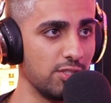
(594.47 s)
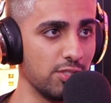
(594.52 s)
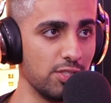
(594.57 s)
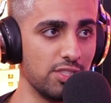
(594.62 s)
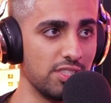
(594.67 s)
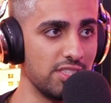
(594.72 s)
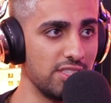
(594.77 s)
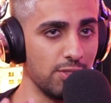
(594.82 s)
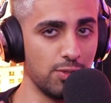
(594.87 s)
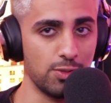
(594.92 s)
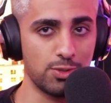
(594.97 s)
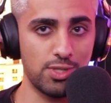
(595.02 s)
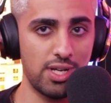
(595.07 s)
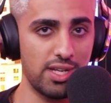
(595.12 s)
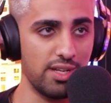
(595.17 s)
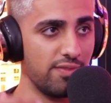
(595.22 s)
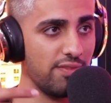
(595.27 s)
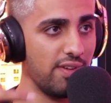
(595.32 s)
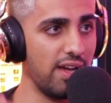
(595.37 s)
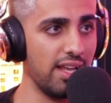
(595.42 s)
so you're still
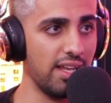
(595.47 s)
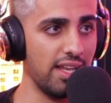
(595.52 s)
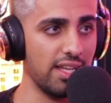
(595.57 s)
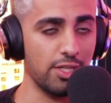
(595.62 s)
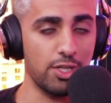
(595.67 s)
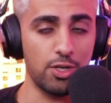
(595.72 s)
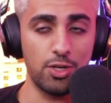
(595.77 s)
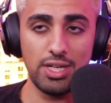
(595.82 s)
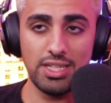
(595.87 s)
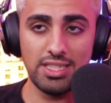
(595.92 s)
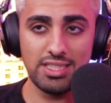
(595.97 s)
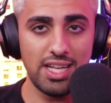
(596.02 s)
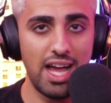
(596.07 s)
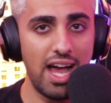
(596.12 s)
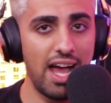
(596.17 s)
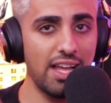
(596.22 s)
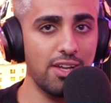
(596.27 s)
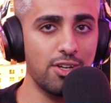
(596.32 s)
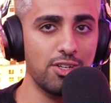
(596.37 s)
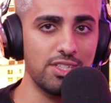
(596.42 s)
trying to find, like, your
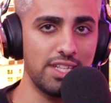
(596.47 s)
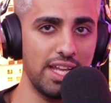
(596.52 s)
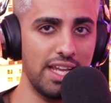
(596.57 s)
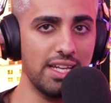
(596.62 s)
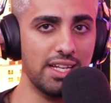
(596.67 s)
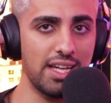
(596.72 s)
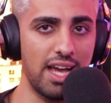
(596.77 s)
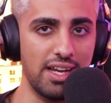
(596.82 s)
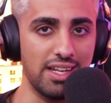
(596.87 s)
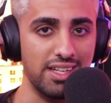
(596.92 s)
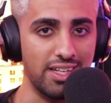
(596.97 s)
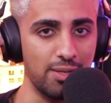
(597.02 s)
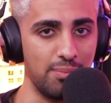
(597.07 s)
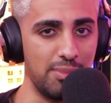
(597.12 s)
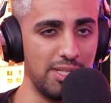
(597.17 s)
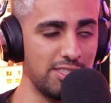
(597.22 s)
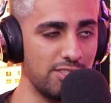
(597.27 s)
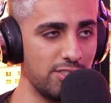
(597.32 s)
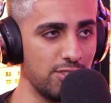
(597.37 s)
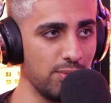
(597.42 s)
entire day kind of
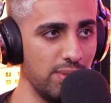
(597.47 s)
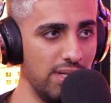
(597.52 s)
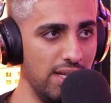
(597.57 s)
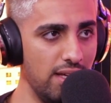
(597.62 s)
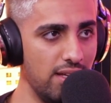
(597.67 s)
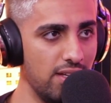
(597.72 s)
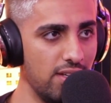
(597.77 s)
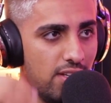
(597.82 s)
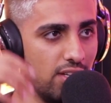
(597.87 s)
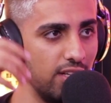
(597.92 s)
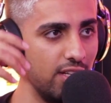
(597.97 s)
commits to it.